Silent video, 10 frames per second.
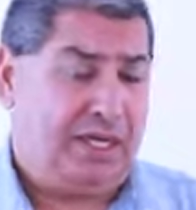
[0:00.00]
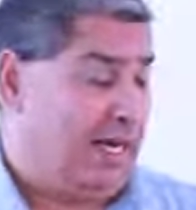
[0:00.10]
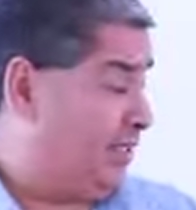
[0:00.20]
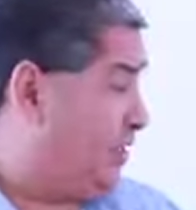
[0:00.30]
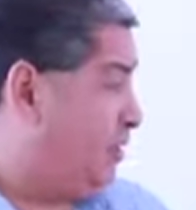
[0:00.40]

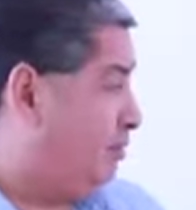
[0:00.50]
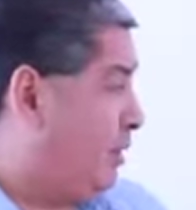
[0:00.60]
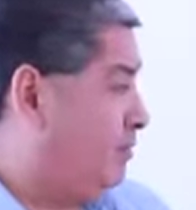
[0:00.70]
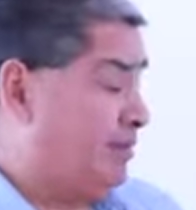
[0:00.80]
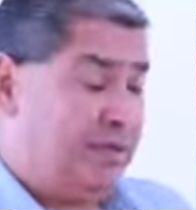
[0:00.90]
And this is a
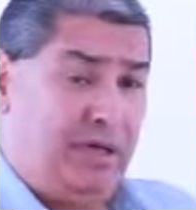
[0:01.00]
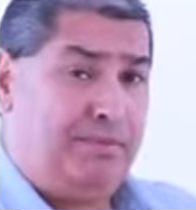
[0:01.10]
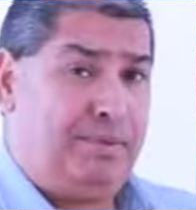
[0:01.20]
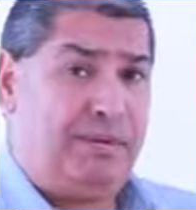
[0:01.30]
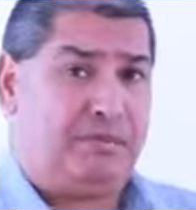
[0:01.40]
problem for a lot
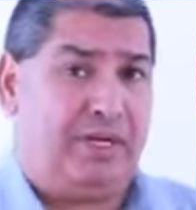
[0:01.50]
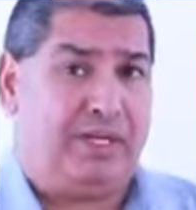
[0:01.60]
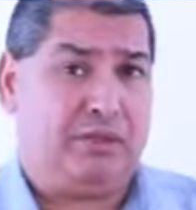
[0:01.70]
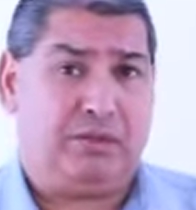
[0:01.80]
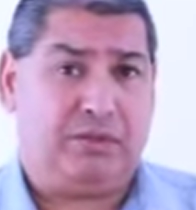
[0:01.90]
of people
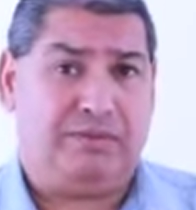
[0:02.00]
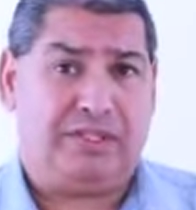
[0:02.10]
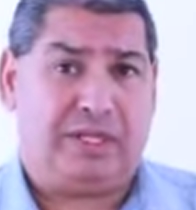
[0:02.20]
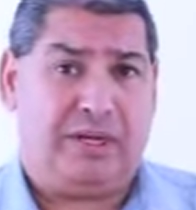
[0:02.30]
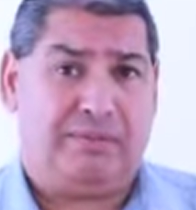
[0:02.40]
running door
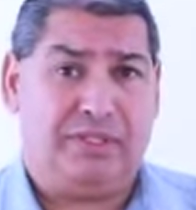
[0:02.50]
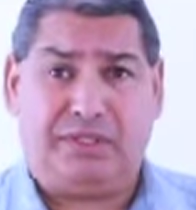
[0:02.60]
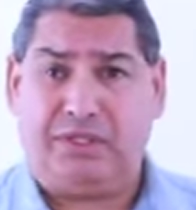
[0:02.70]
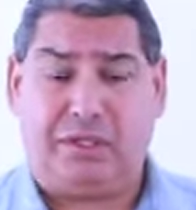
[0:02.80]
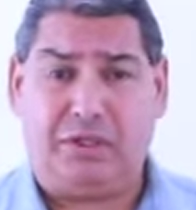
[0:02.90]
supervision companies
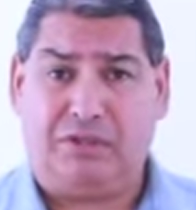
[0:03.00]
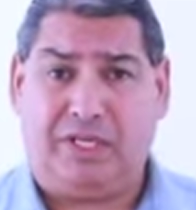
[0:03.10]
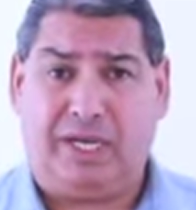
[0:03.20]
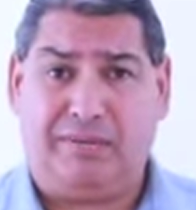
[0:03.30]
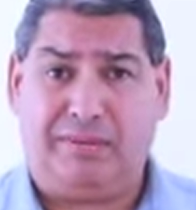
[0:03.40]
and security
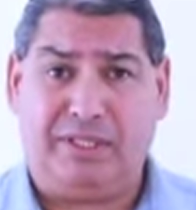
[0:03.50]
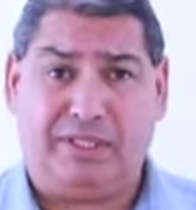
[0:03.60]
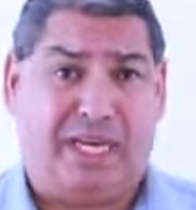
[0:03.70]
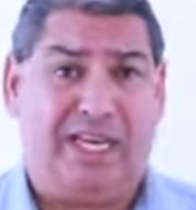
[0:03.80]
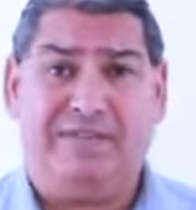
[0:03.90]

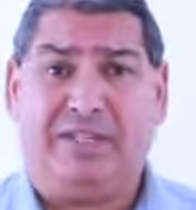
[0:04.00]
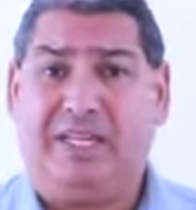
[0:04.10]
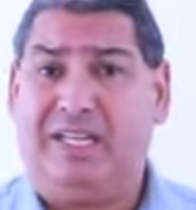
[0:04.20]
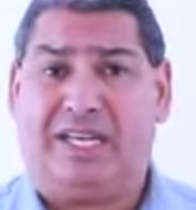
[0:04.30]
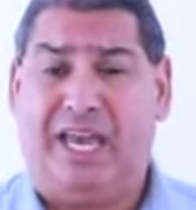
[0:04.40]
companies, and even
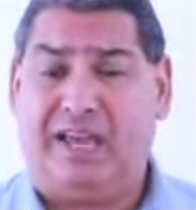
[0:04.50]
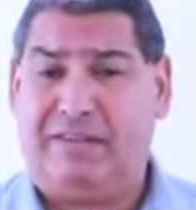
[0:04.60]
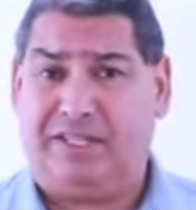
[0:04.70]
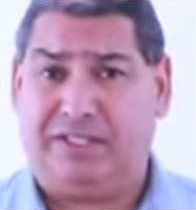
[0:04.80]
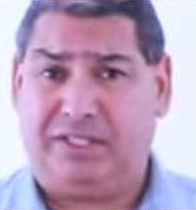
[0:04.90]
in the care
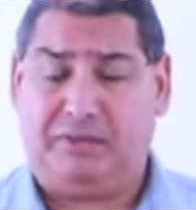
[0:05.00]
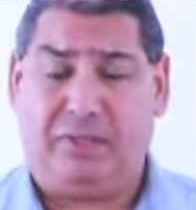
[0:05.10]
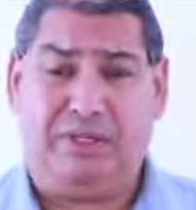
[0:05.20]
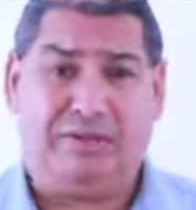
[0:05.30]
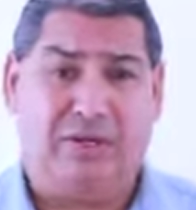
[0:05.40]
agency,
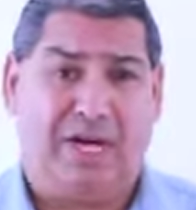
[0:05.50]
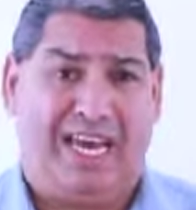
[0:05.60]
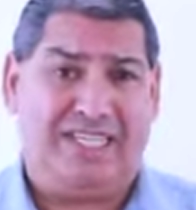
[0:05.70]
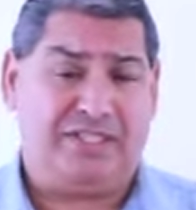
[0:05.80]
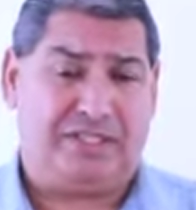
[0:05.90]
where you've got
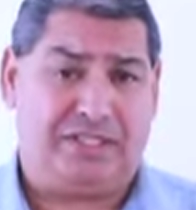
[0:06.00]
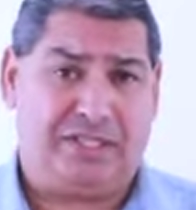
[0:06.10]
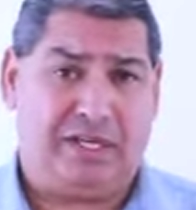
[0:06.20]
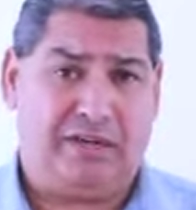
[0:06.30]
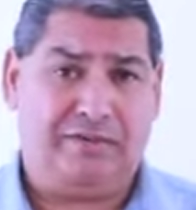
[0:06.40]
agency
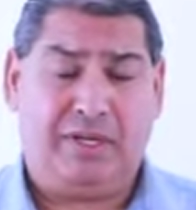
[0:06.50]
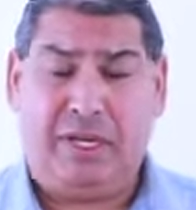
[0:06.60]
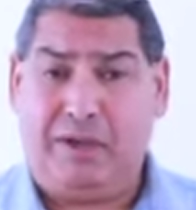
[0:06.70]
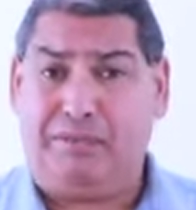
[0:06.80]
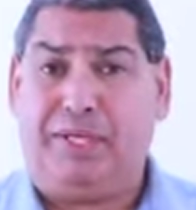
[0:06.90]
staff
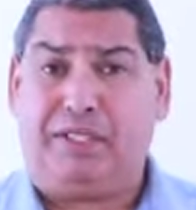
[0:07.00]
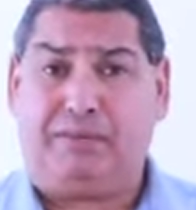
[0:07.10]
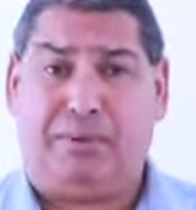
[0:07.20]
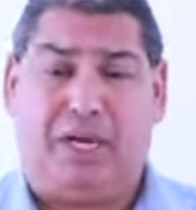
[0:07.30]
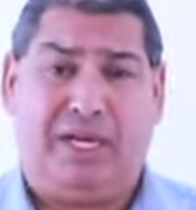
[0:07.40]
being
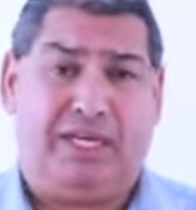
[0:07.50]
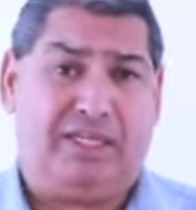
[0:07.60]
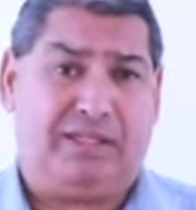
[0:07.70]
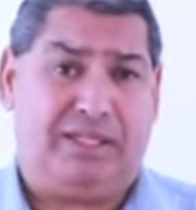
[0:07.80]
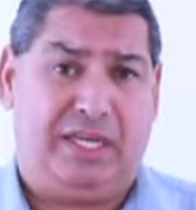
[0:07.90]
supplied
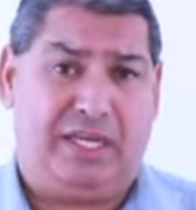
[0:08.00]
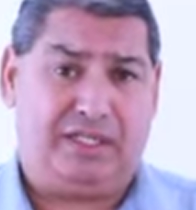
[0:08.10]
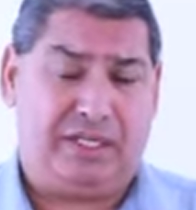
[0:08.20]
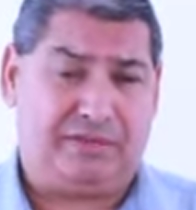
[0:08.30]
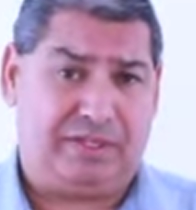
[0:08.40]
into the
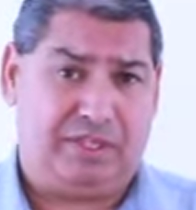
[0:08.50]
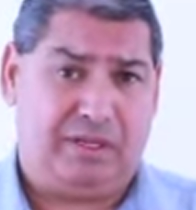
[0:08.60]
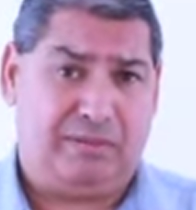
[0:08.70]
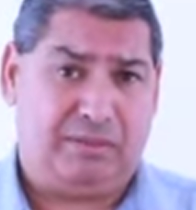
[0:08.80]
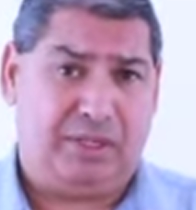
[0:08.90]
NHS, for
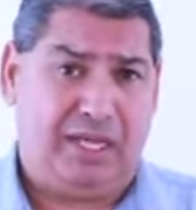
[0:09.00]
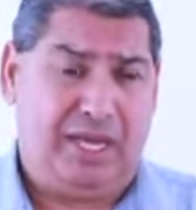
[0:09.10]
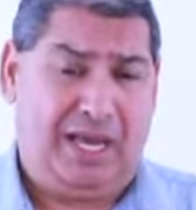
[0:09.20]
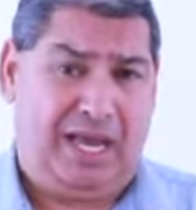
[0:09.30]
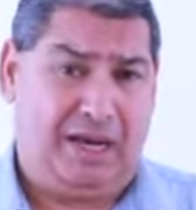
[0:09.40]
example.
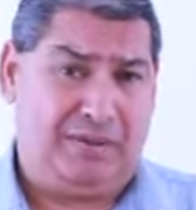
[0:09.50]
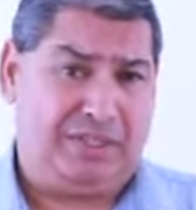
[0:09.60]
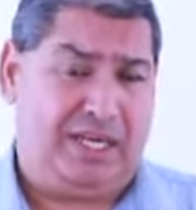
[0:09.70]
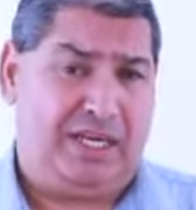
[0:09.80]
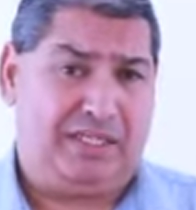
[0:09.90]
How is
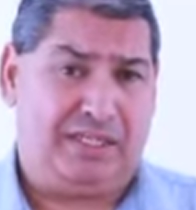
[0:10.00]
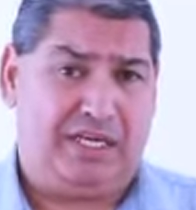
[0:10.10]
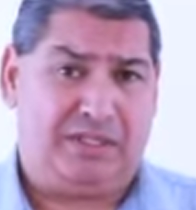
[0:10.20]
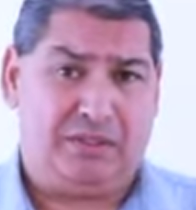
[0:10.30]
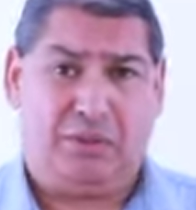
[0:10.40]
the
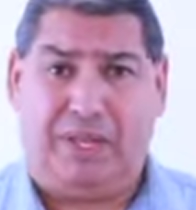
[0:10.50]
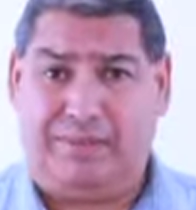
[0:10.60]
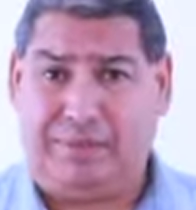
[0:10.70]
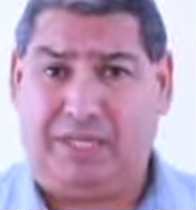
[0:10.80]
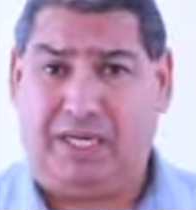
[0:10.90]
NHS or
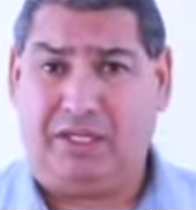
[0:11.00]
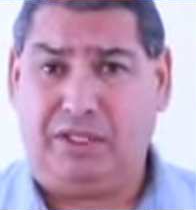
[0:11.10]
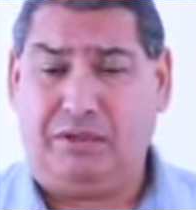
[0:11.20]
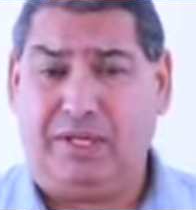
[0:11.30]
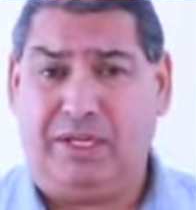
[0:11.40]
that particular
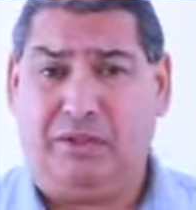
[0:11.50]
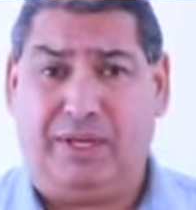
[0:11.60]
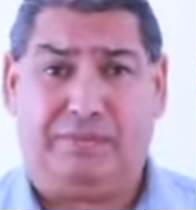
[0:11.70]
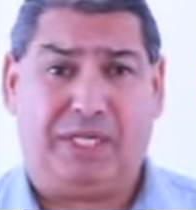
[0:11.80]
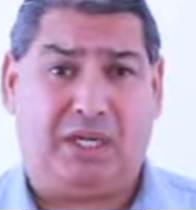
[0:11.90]
unit or
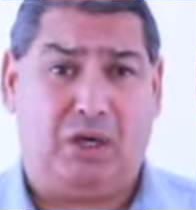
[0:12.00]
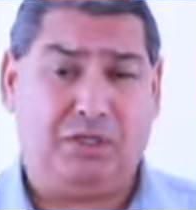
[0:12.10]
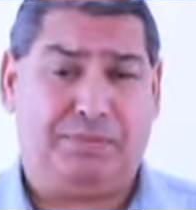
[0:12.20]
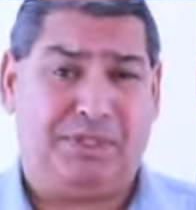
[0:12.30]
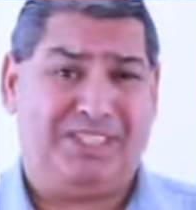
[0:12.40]
that particular
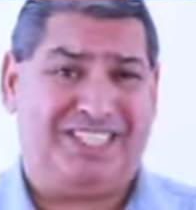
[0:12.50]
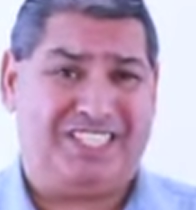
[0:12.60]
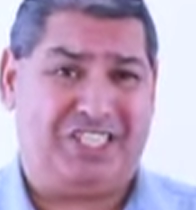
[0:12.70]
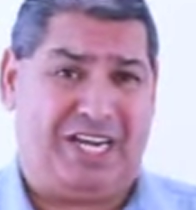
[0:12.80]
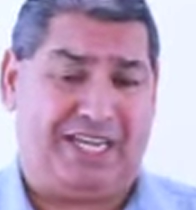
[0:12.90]
hospital
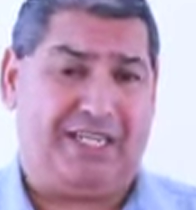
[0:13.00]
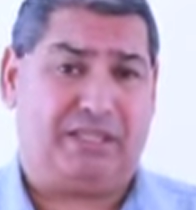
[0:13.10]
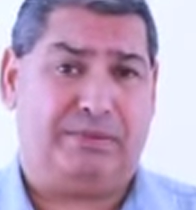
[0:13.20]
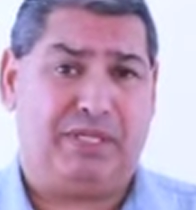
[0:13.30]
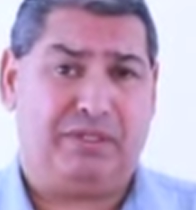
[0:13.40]
checking
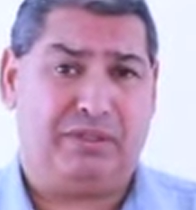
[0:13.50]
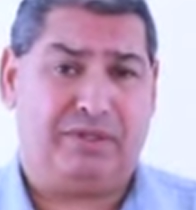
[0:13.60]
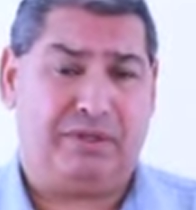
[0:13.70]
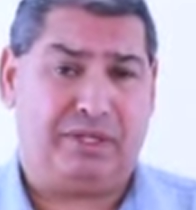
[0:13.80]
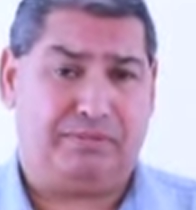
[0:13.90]
to make sure
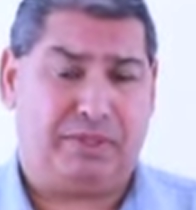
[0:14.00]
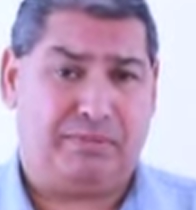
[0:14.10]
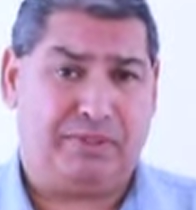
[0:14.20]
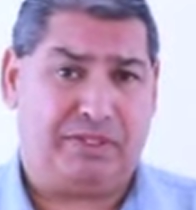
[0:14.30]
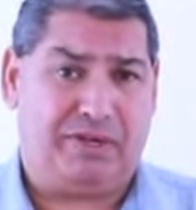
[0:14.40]
they've got the
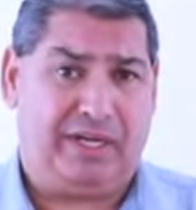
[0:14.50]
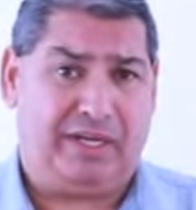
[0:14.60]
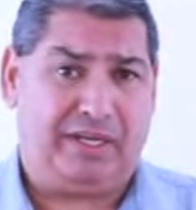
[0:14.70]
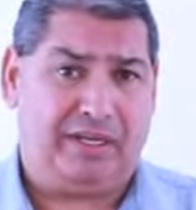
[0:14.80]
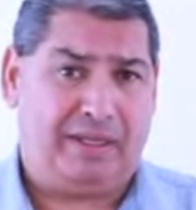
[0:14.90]
appropriate training?